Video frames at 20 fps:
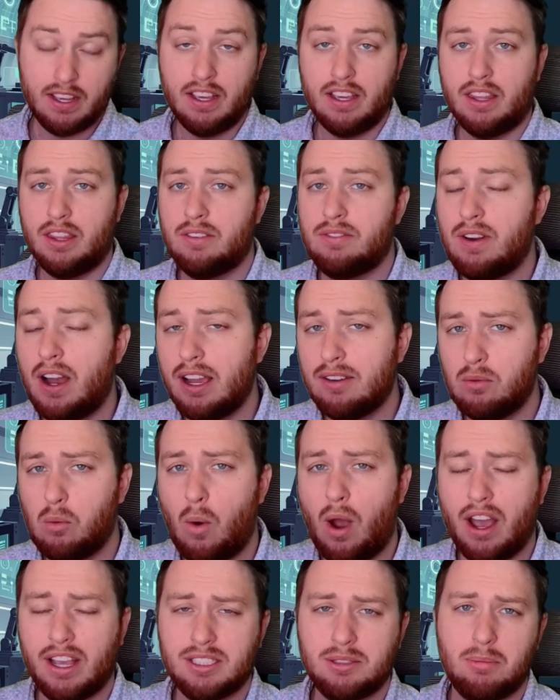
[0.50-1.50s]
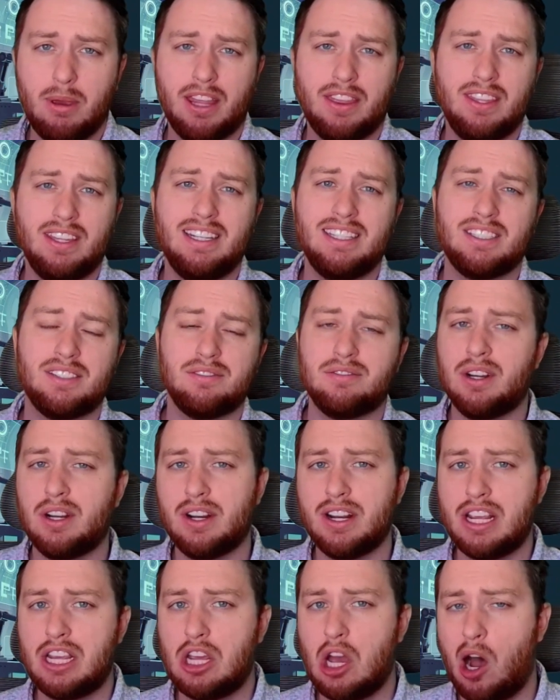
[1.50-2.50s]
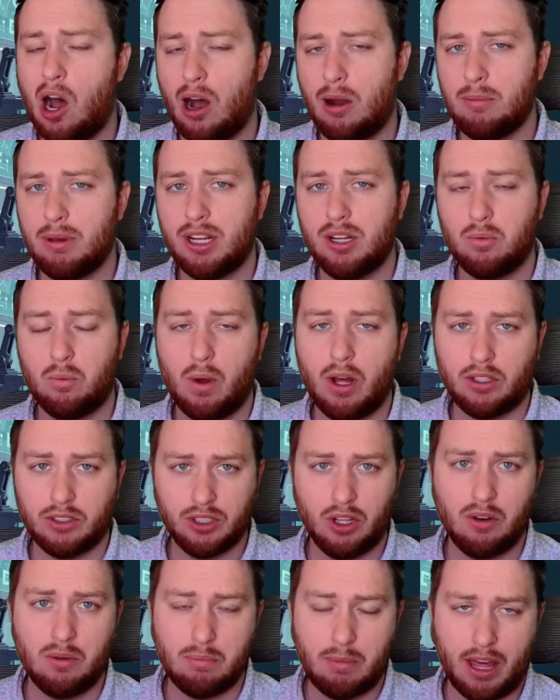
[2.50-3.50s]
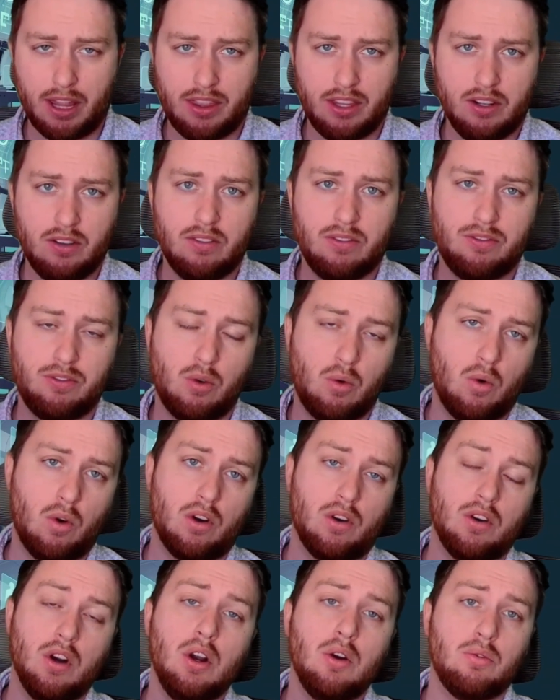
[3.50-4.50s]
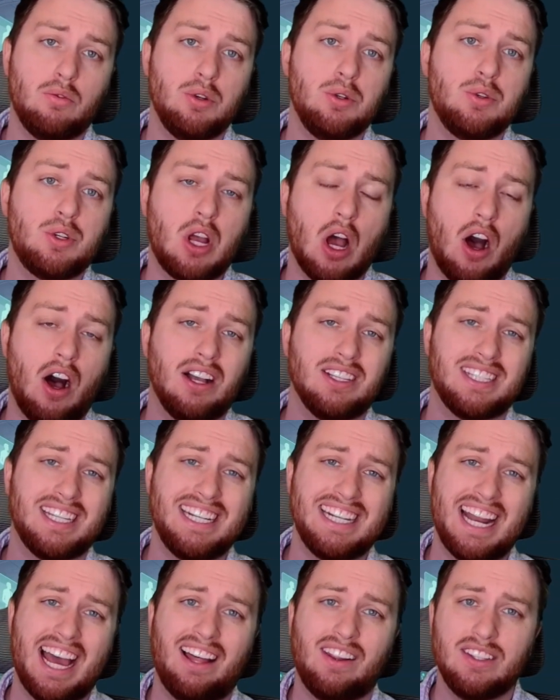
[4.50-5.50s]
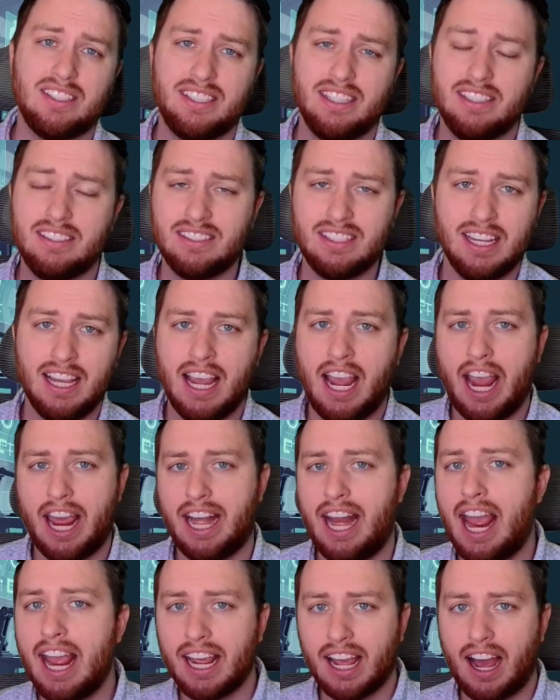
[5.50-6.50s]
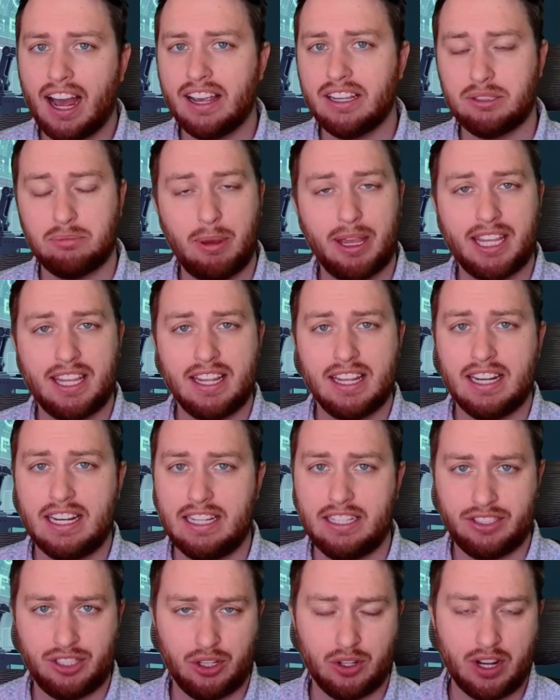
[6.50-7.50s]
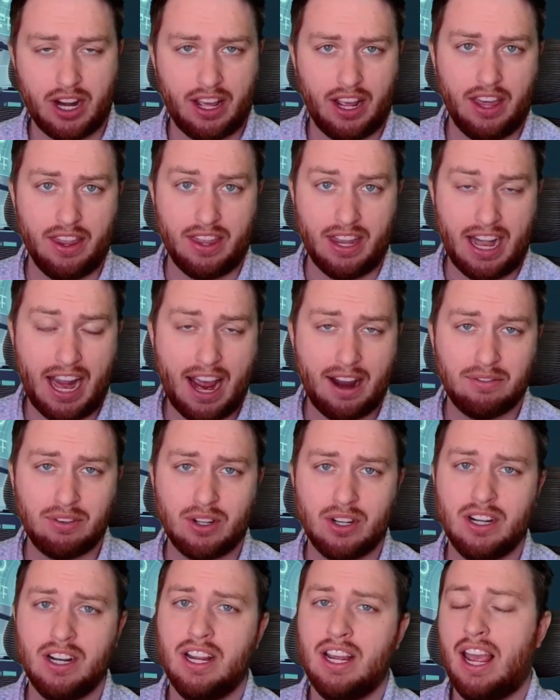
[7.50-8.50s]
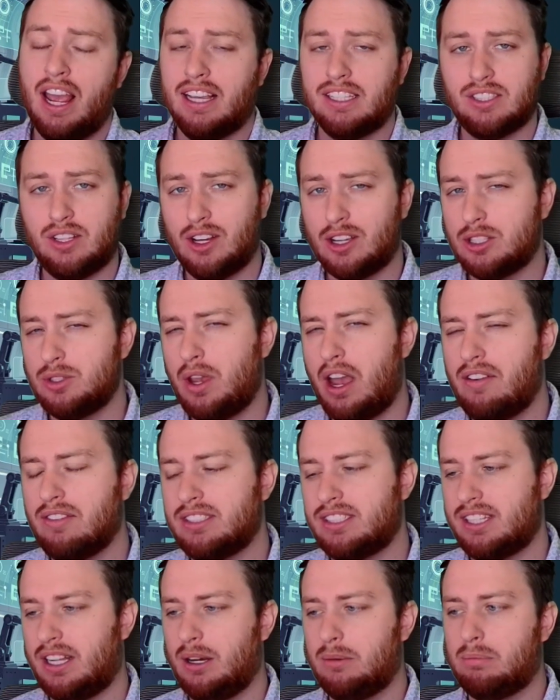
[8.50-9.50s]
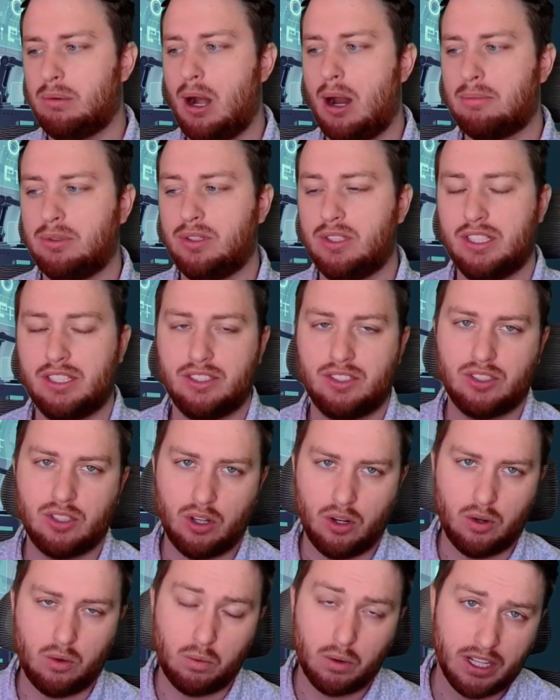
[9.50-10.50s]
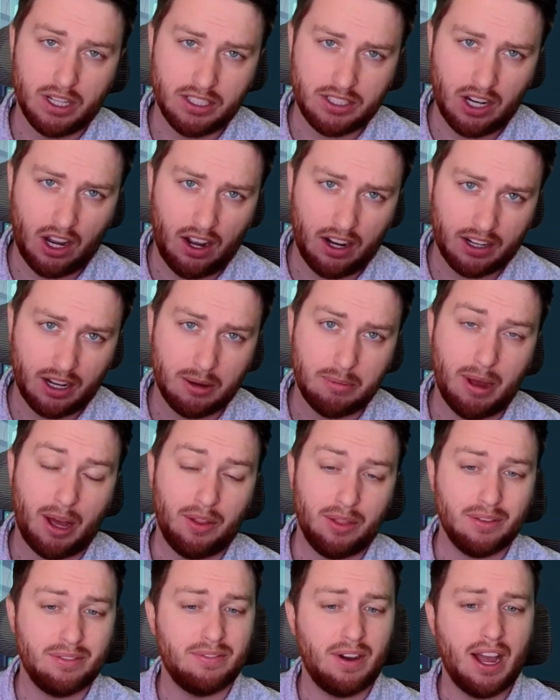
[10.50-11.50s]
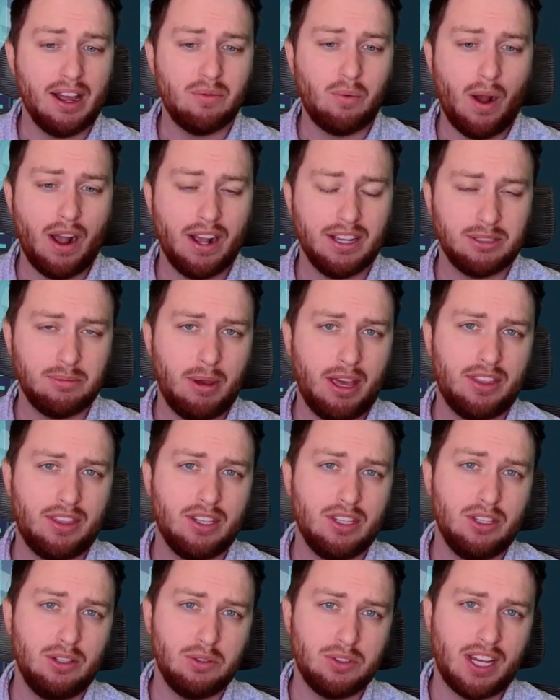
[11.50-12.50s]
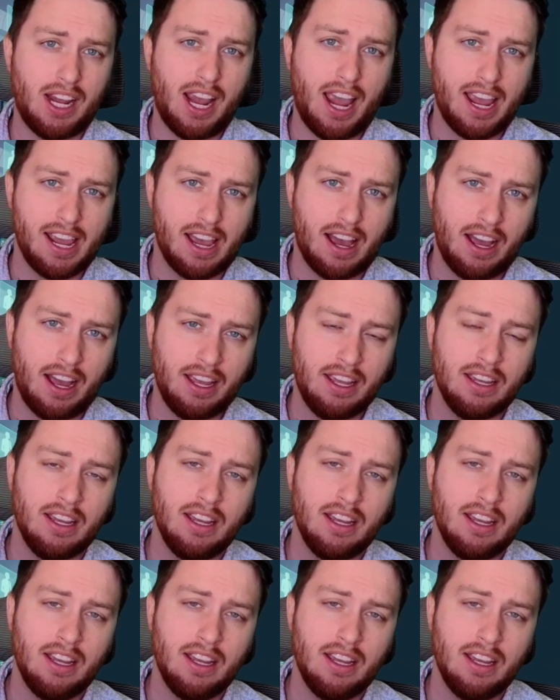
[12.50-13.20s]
The five whys method is a very common and well-known method for root cause analysis, and AI is making it easier than ever as long as you have it set up properly. So we're going to talk about the five whys method using AI.